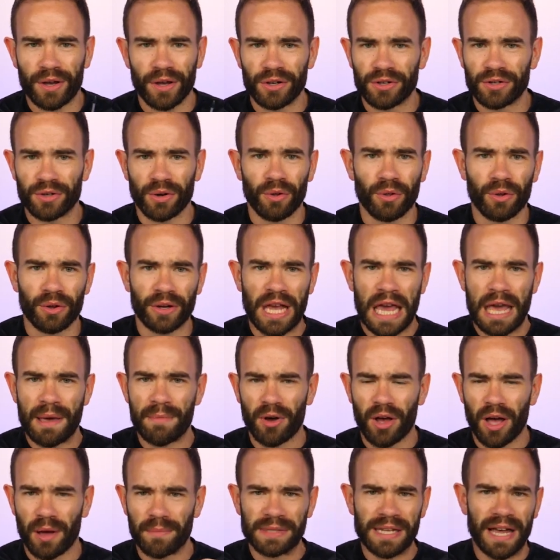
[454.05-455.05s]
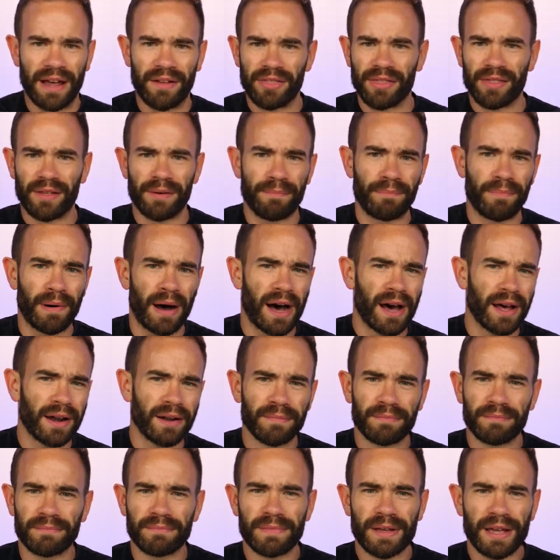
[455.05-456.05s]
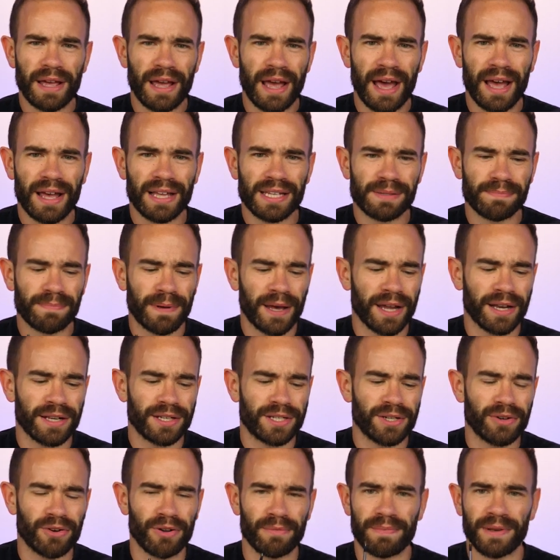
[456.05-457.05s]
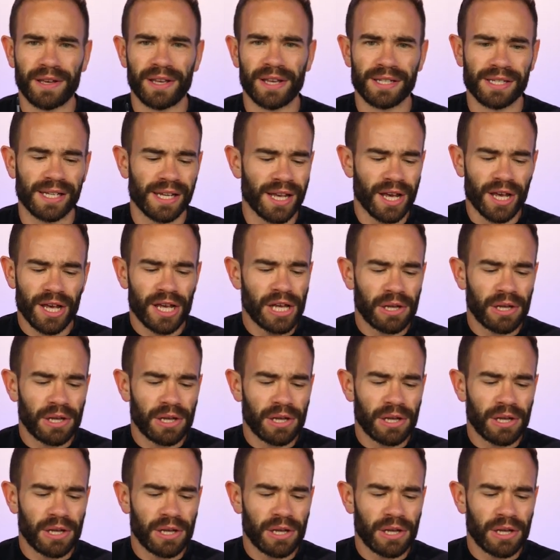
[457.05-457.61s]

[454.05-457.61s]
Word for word: controller cable comes out the bottom aspect to it, because